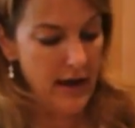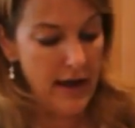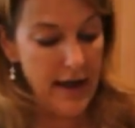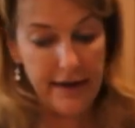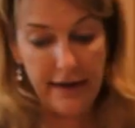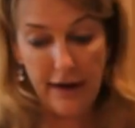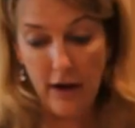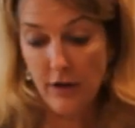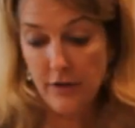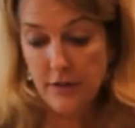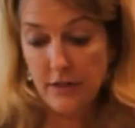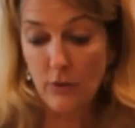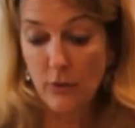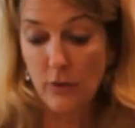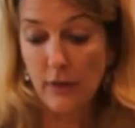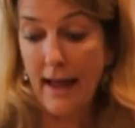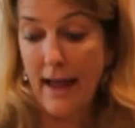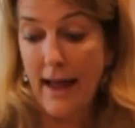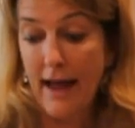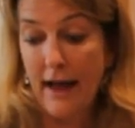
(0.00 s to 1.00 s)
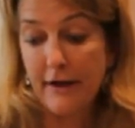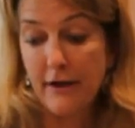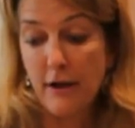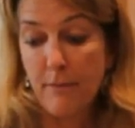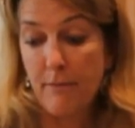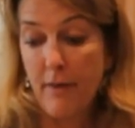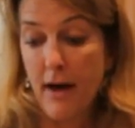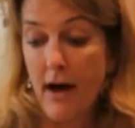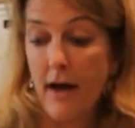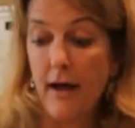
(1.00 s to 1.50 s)
And I also will add
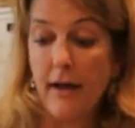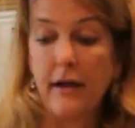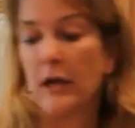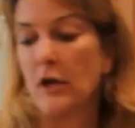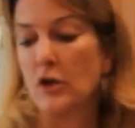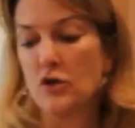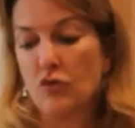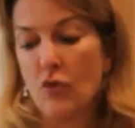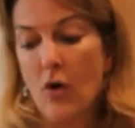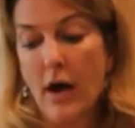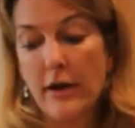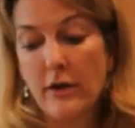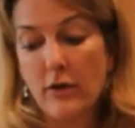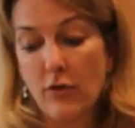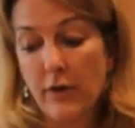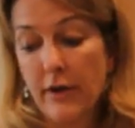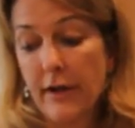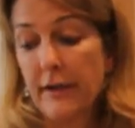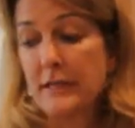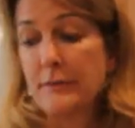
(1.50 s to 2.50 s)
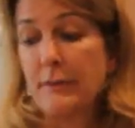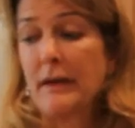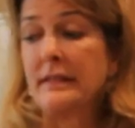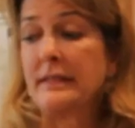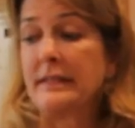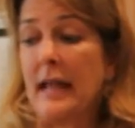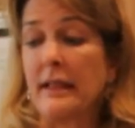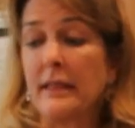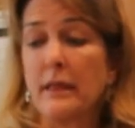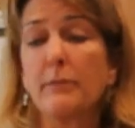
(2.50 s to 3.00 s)
my dry ingredients, my
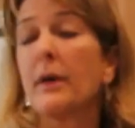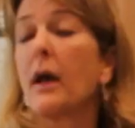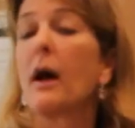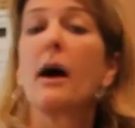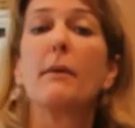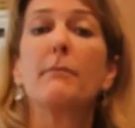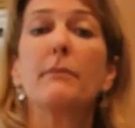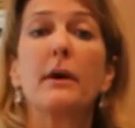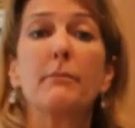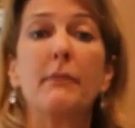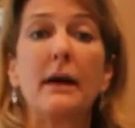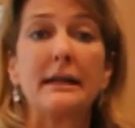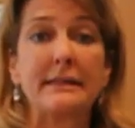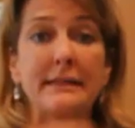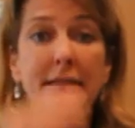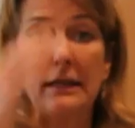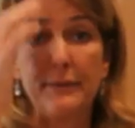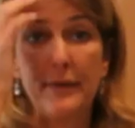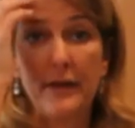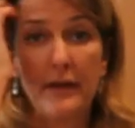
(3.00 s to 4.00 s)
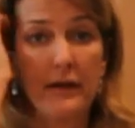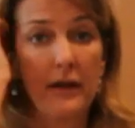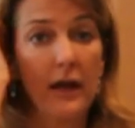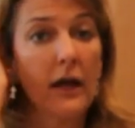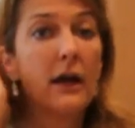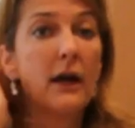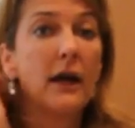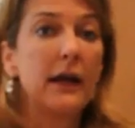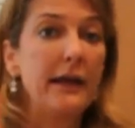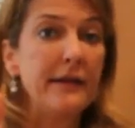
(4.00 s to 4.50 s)
xanthan gum, my cinnamon,
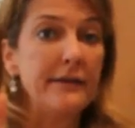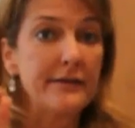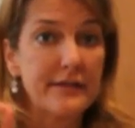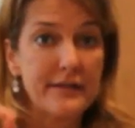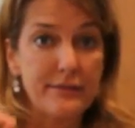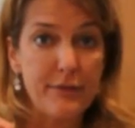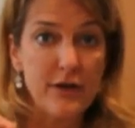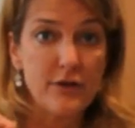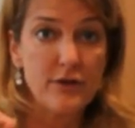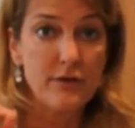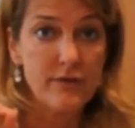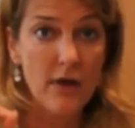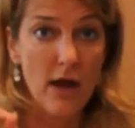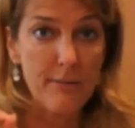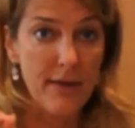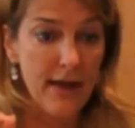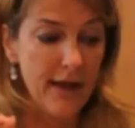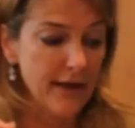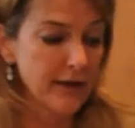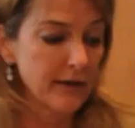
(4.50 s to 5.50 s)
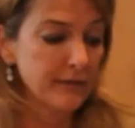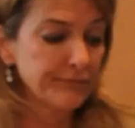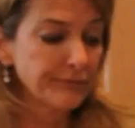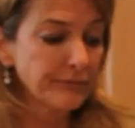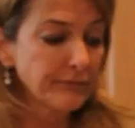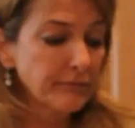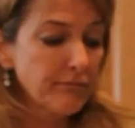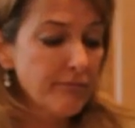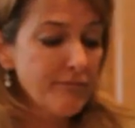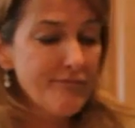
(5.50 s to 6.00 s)
a smidge of nutmeg,
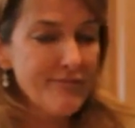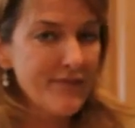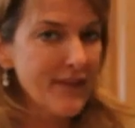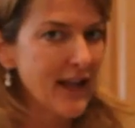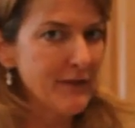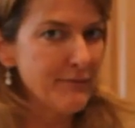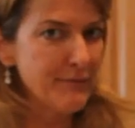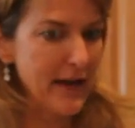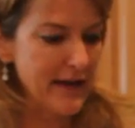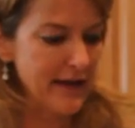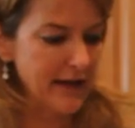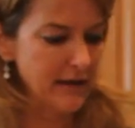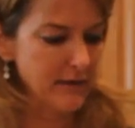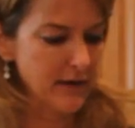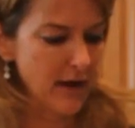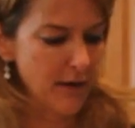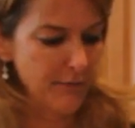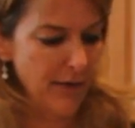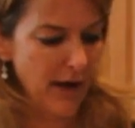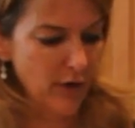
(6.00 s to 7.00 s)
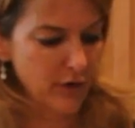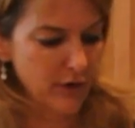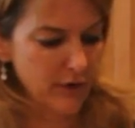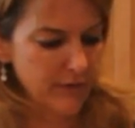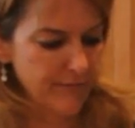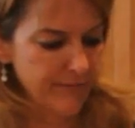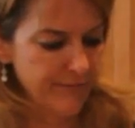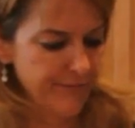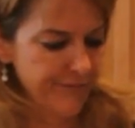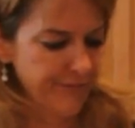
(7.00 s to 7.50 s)
and baking powder.
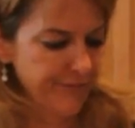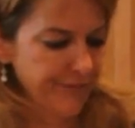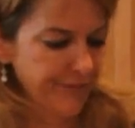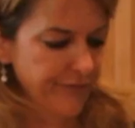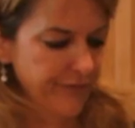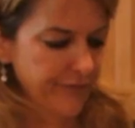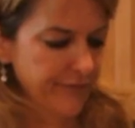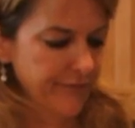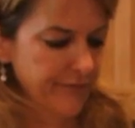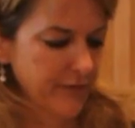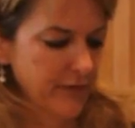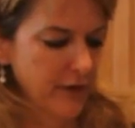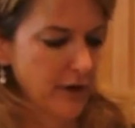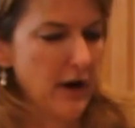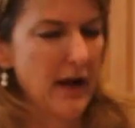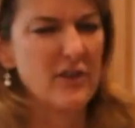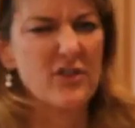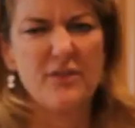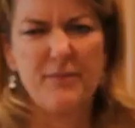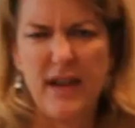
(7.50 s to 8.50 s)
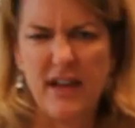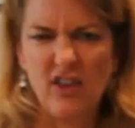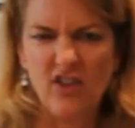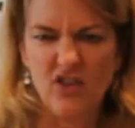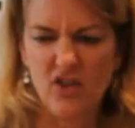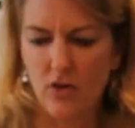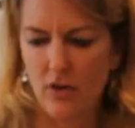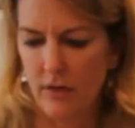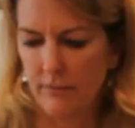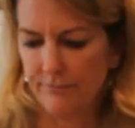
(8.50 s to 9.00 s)
Or actually baking
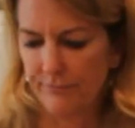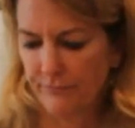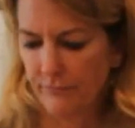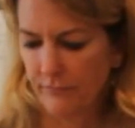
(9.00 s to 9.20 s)
soda.